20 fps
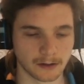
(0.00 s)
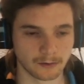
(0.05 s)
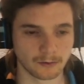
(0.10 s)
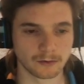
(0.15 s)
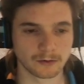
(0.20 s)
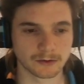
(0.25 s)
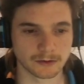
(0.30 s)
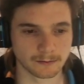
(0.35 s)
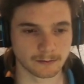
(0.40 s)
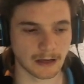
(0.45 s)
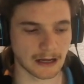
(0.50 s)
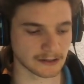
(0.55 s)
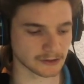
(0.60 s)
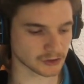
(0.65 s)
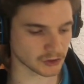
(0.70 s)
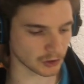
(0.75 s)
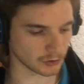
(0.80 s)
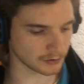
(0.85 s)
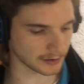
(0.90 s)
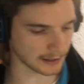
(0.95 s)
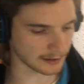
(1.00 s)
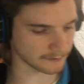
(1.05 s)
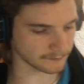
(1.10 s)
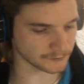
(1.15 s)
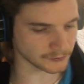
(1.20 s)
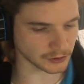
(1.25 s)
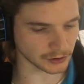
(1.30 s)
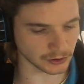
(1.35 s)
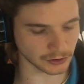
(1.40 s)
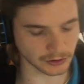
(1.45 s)
awesome. And so
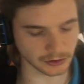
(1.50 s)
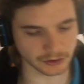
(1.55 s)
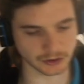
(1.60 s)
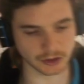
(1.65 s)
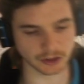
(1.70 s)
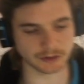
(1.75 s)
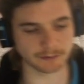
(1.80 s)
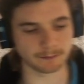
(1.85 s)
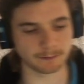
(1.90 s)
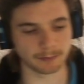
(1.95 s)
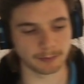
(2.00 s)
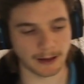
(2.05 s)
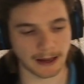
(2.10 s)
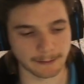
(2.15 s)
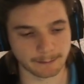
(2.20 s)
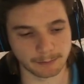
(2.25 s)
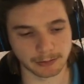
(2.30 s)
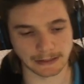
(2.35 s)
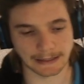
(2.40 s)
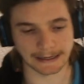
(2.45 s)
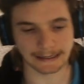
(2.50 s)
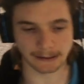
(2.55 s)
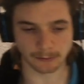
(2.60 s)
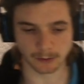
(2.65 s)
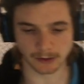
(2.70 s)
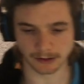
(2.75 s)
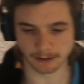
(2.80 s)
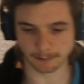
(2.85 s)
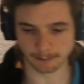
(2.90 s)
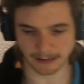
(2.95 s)
they've just by playing
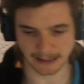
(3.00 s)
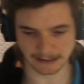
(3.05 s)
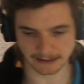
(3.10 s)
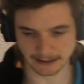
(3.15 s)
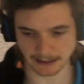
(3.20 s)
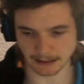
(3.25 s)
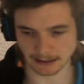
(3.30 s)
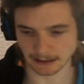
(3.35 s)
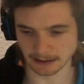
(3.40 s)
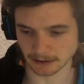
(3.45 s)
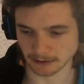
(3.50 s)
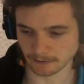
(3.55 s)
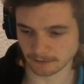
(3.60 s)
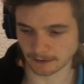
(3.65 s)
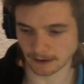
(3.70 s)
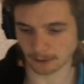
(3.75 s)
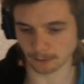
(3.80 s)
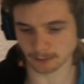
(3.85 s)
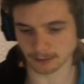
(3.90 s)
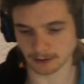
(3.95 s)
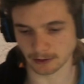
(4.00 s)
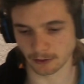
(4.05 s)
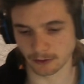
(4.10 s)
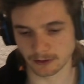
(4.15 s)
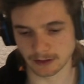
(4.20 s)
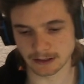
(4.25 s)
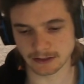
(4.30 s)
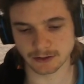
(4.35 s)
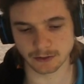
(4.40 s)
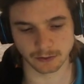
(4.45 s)
with them, basically, you've helped
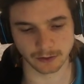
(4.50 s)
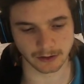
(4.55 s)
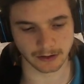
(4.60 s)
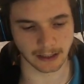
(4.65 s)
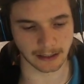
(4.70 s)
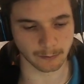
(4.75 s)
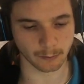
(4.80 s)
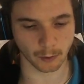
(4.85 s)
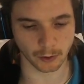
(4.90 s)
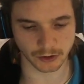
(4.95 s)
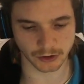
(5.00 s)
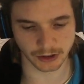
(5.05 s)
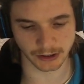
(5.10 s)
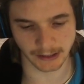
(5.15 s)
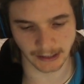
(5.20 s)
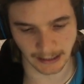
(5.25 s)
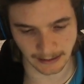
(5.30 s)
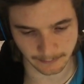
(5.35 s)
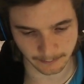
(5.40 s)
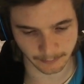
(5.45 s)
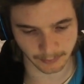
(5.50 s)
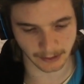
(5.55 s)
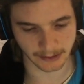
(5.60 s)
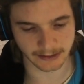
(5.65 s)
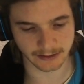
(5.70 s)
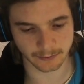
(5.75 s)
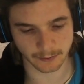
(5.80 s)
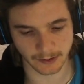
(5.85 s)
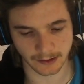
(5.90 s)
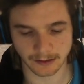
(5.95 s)
learn this, or do they watch your
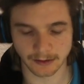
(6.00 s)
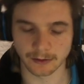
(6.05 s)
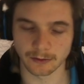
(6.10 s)
gameplays with you?